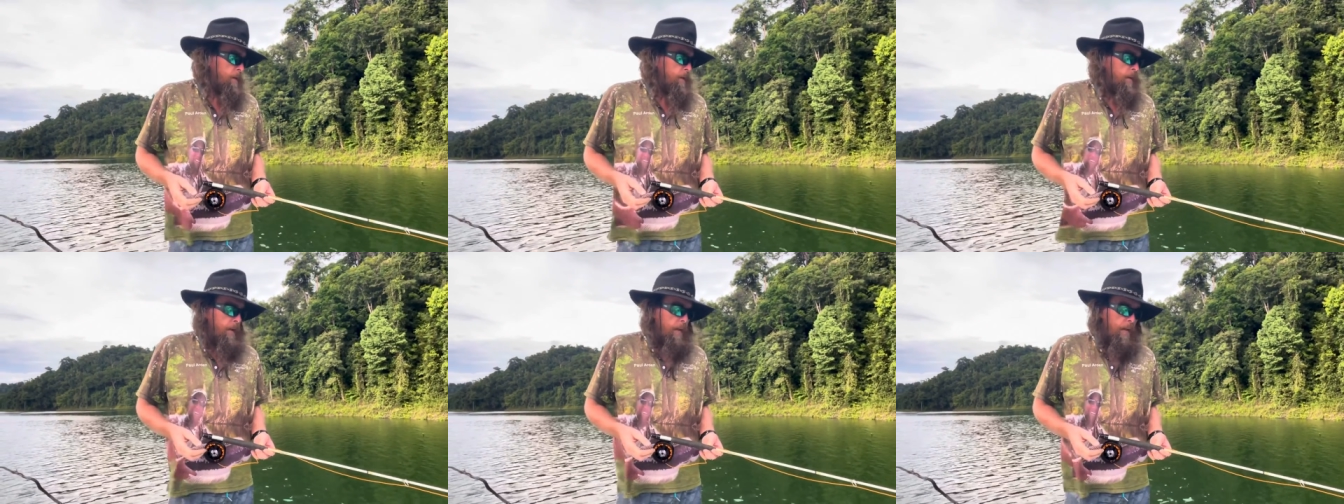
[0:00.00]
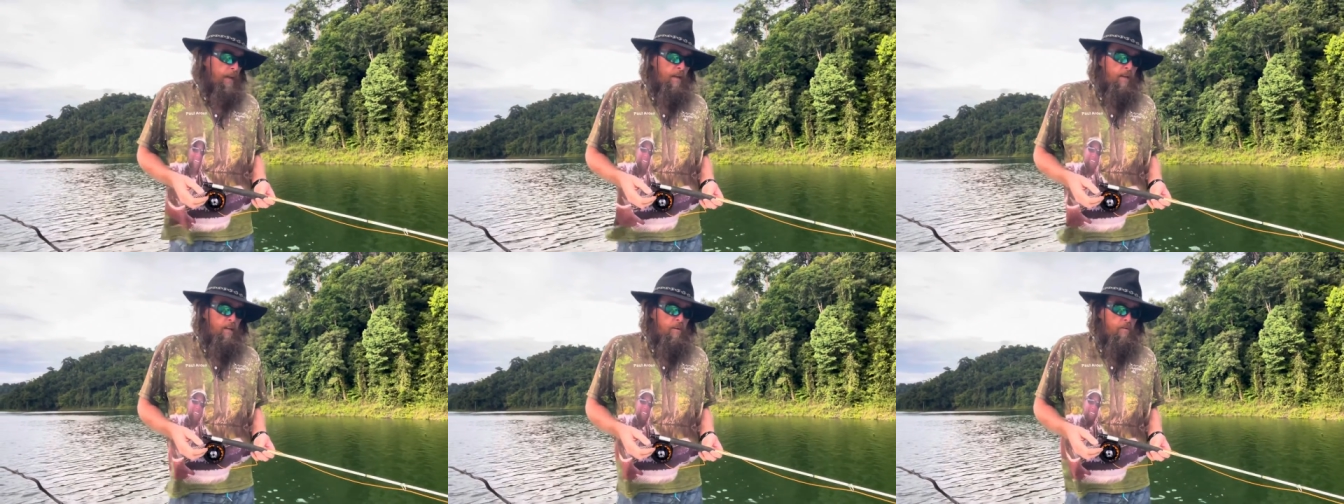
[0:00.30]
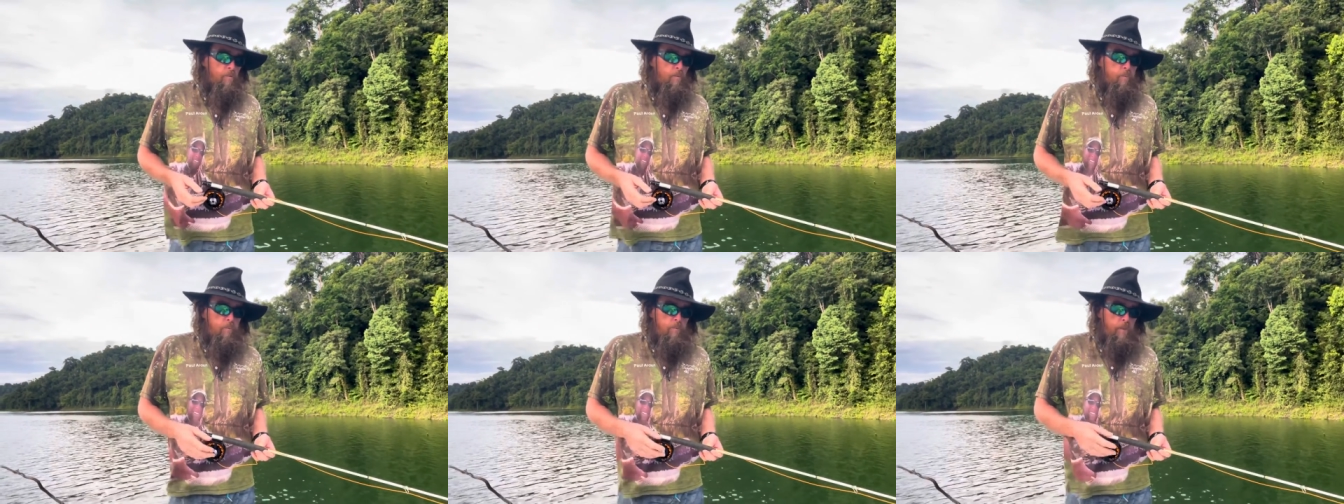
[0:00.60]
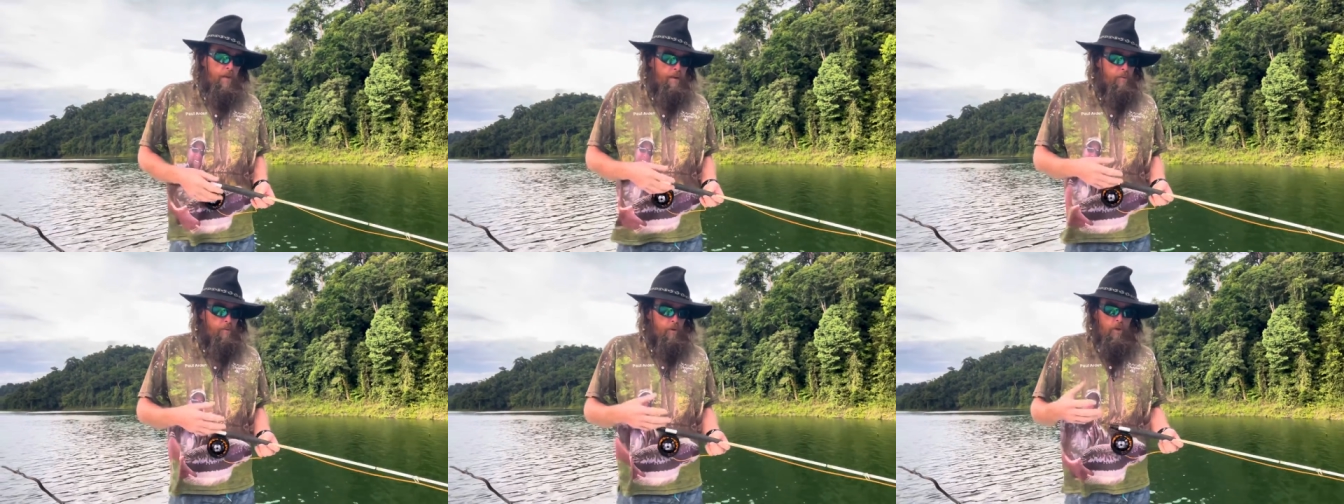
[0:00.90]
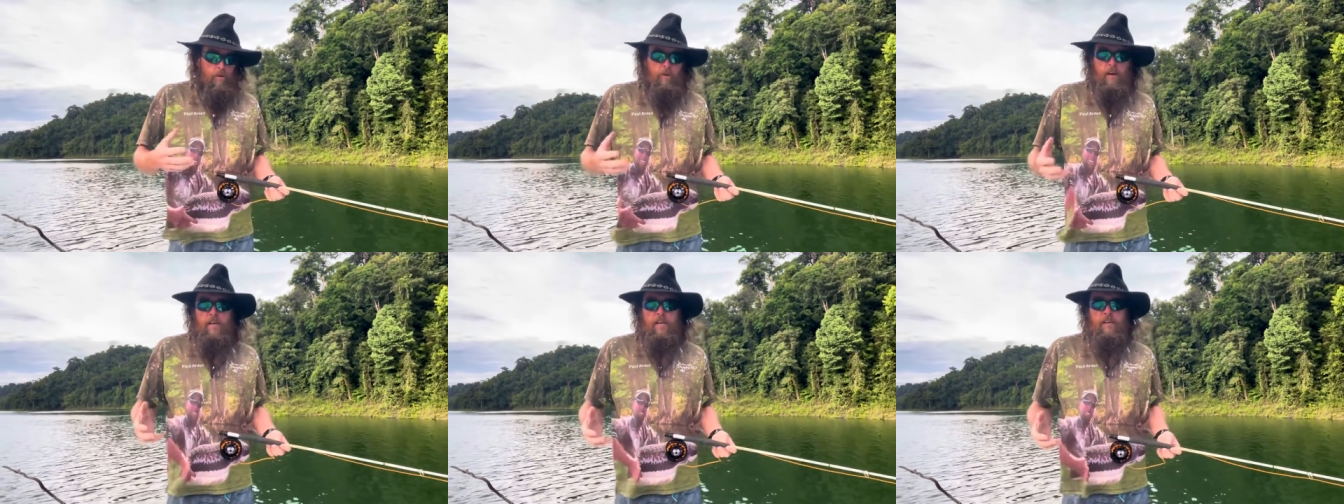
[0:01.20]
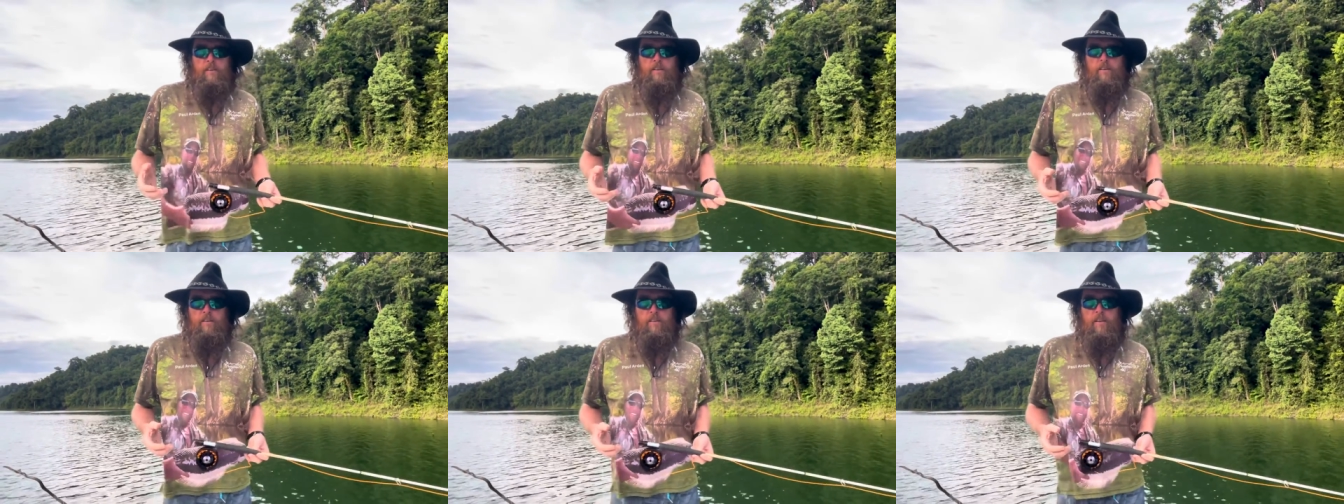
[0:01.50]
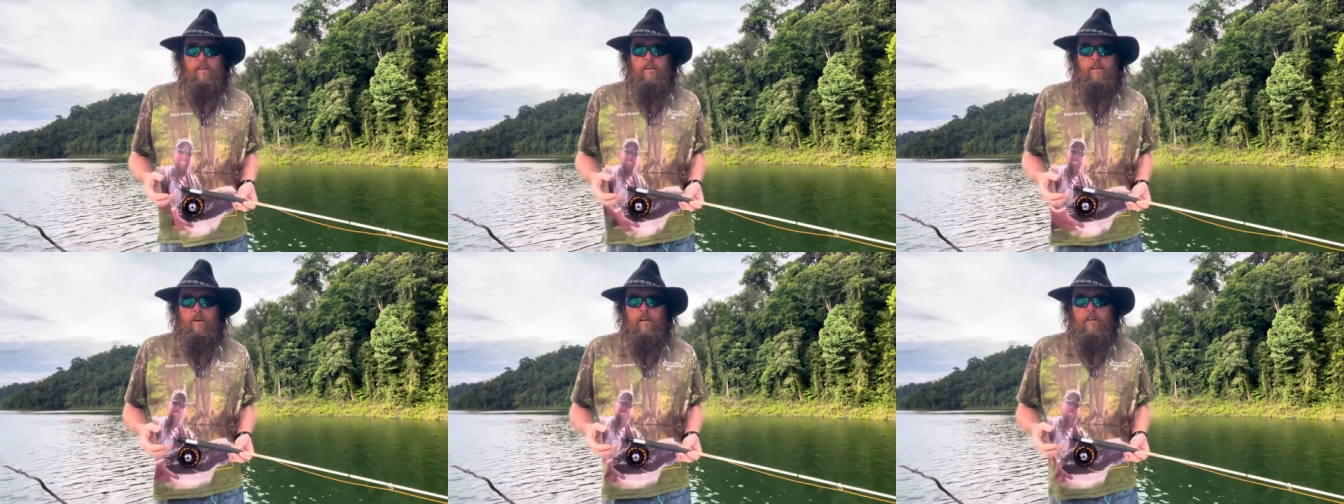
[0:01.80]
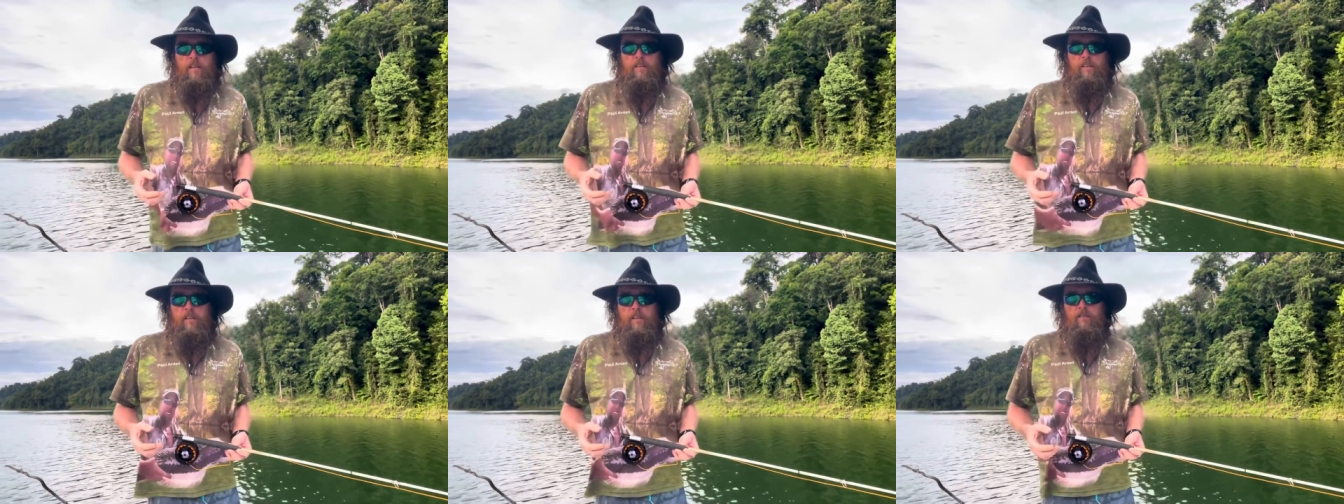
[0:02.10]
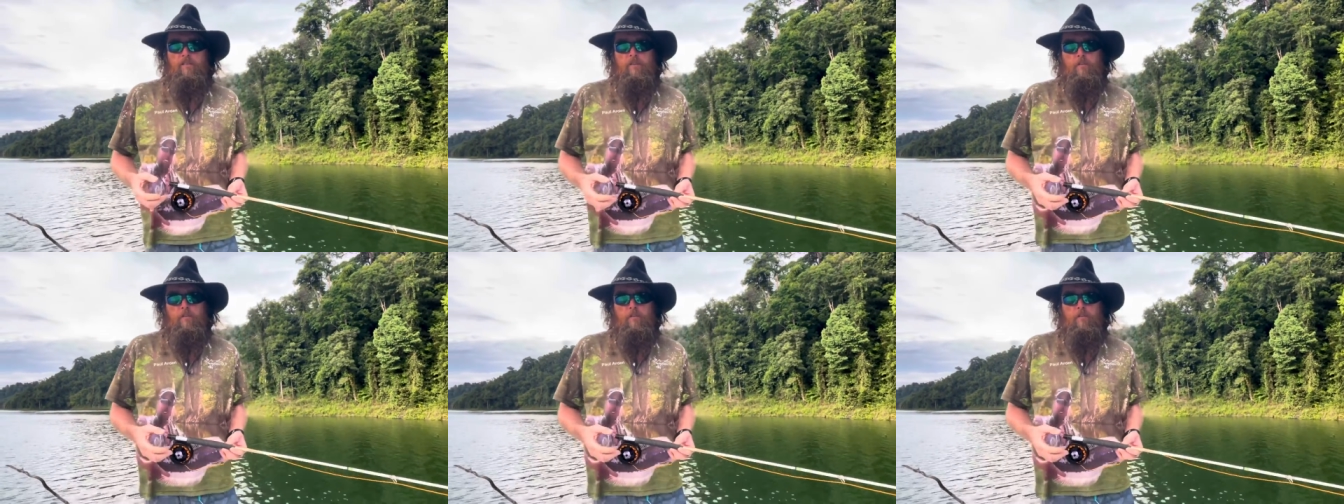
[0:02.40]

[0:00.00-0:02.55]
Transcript: And they were created in the 90s,